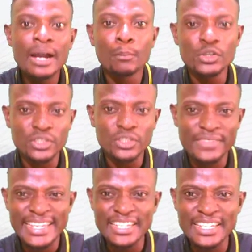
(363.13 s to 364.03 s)
Most
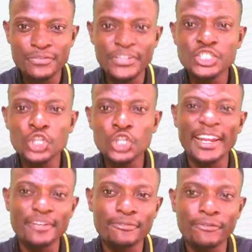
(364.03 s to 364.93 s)
of these feature
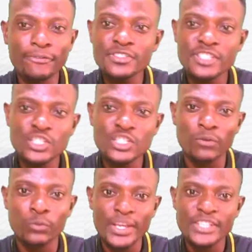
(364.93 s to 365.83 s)
in the first
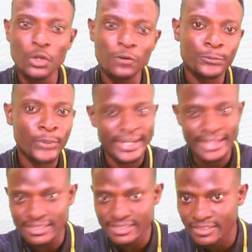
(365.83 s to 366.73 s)
12 weeks of
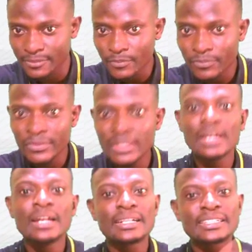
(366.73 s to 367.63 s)
pregnancy.
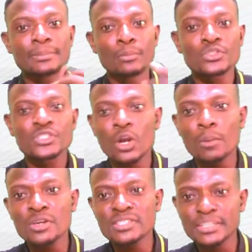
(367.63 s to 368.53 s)
The most
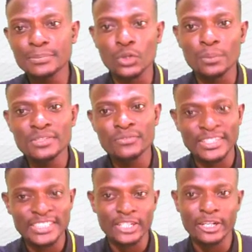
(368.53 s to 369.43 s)
common symptom is
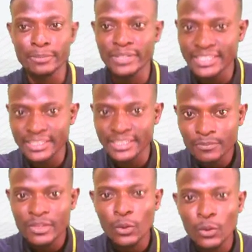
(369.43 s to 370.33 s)
vaginal bleeding,
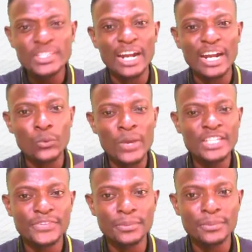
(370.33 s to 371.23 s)
which can
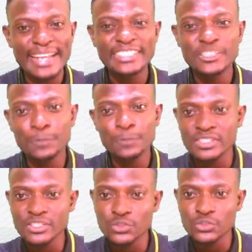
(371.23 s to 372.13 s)
range from light
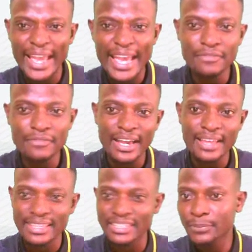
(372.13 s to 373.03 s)
spotting to
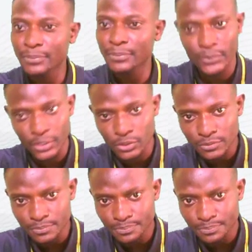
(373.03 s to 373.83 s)
heavier than a period.